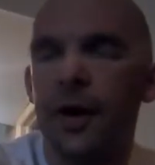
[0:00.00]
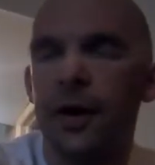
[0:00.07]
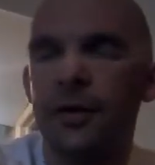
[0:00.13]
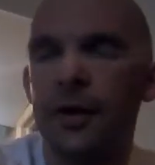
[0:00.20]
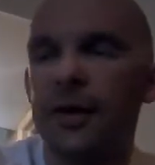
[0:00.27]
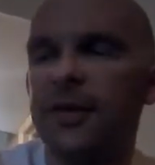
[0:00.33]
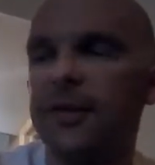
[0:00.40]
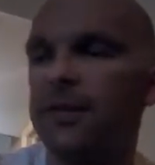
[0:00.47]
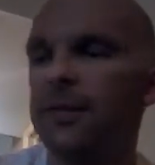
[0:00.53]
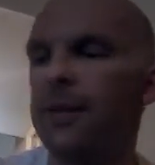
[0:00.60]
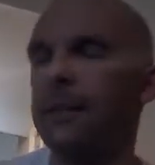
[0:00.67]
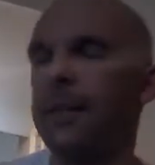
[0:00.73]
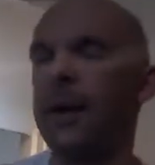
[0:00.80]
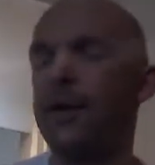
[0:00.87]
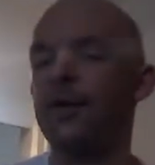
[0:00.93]
I'll try to
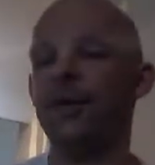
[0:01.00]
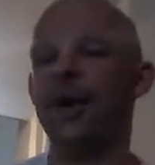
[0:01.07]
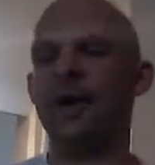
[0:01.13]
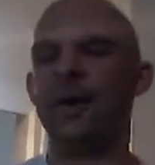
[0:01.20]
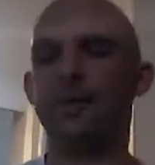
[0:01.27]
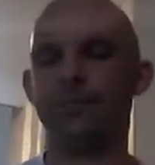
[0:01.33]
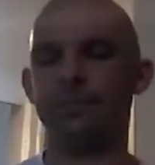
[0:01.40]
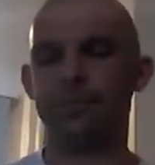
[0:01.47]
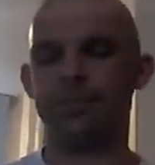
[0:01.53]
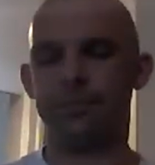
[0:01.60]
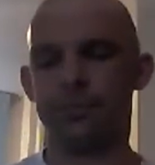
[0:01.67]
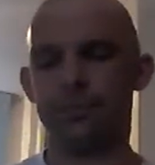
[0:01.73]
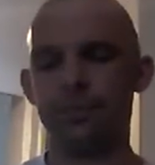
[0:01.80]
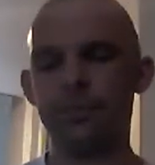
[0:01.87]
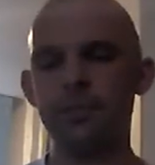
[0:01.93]
read my own writing.
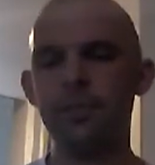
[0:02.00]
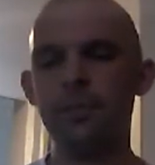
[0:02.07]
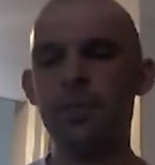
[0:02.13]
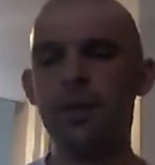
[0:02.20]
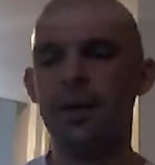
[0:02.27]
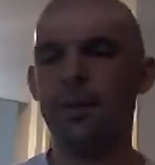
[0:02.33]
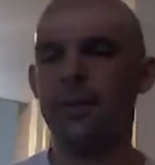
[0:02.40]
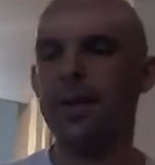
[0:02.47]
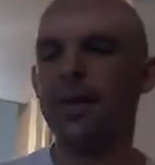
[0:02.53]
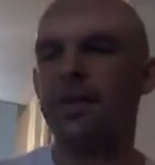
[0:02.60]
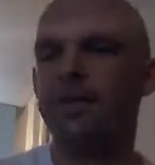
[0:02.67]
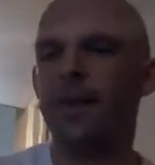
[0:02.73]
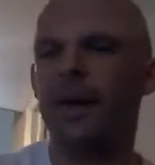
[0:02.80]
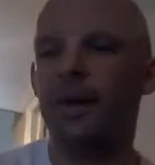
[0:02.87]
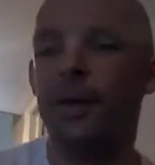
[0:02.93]
Let me get
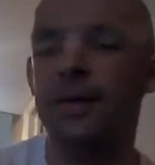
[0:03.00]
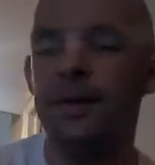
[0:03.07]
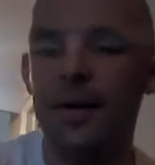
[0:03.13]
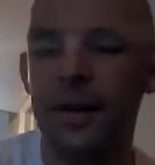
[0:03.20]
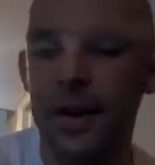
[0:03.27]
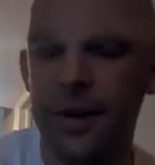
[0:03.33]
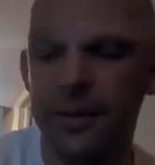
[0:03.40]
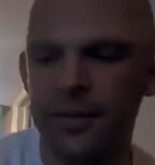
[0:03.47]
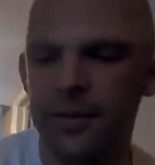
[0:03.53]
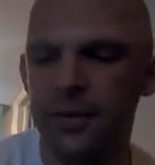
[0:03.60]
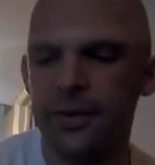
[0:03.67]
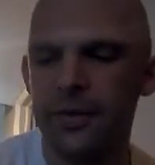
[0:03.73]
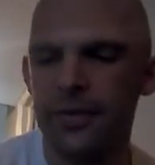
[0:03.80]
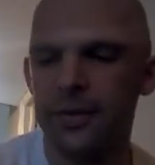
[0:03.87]
this out of the way for you guys.